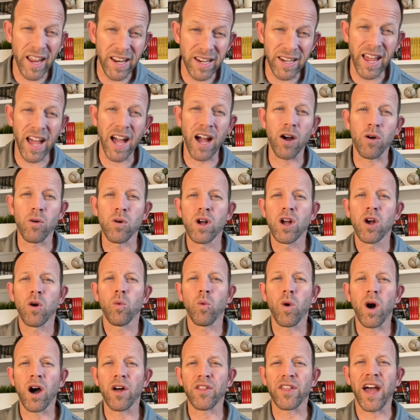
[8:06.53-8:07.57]
now,
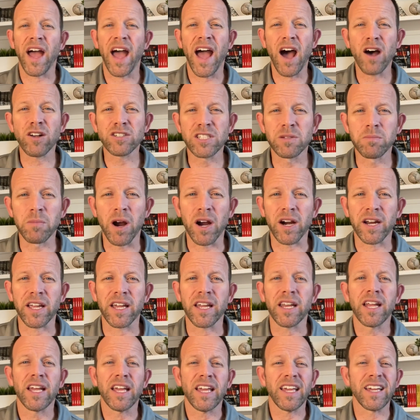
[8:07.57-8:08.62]
while the housing
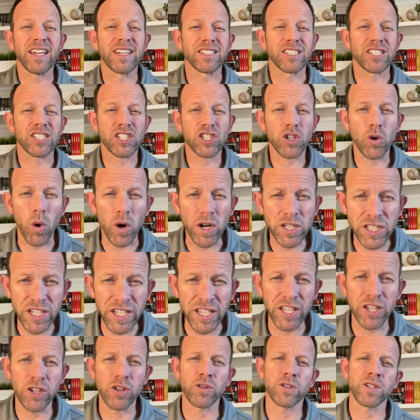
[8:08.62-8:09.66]
market is scorching
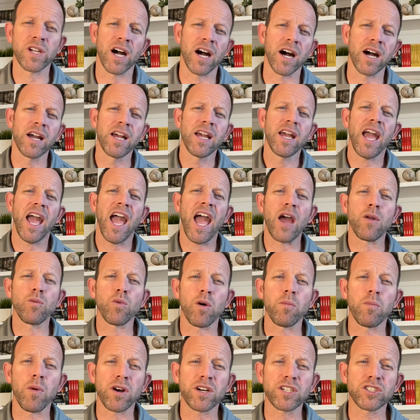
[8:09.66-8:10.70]
in Utah and while
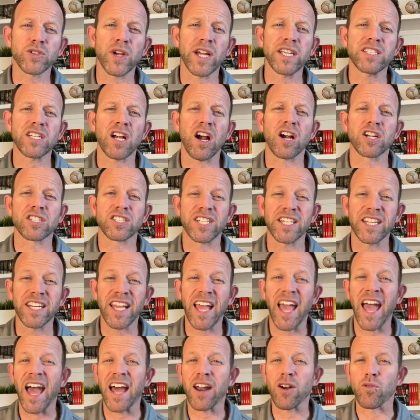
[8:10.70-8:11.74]
mortgage rates are sitting
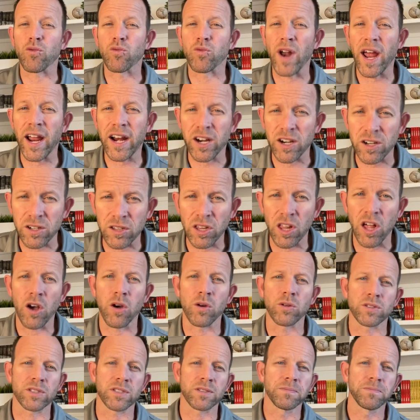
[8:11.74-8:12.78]
at record
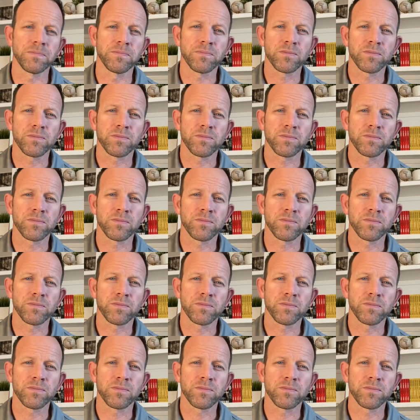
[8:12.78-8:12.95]
lows.